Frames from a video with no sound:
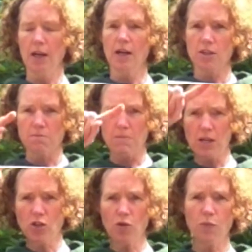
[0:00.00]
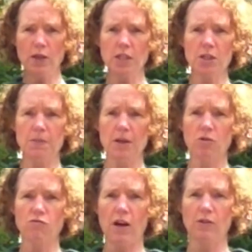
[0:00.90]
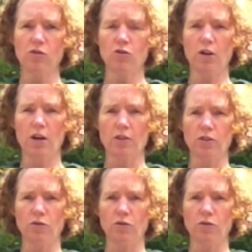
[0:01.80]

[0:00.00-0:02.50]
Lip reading: So measure the wind speed around your garden